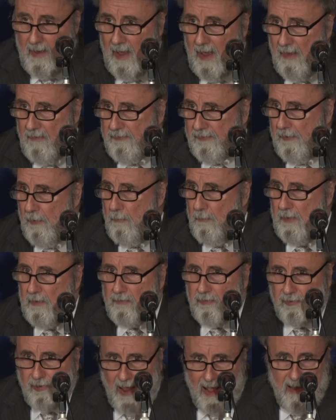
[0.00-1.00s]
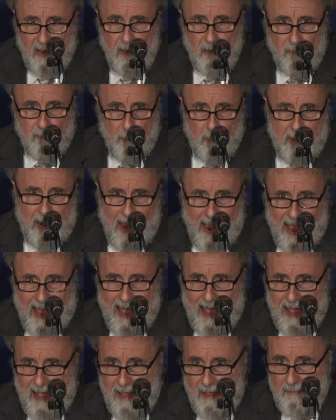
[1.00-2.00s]
And so the challenge we
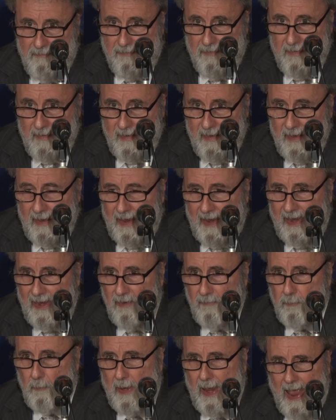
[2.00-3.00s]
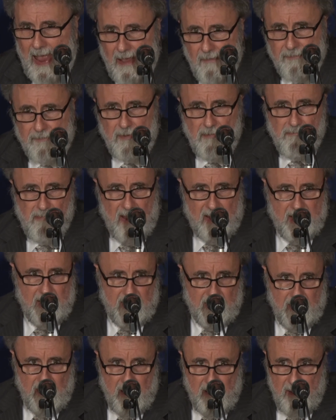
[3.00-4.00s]
have is we have to
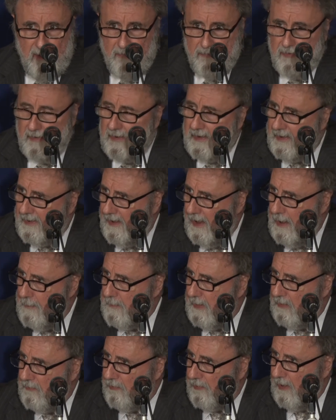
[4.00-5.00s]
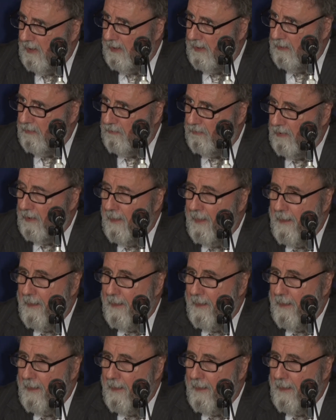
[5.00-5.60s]
recognize that climate change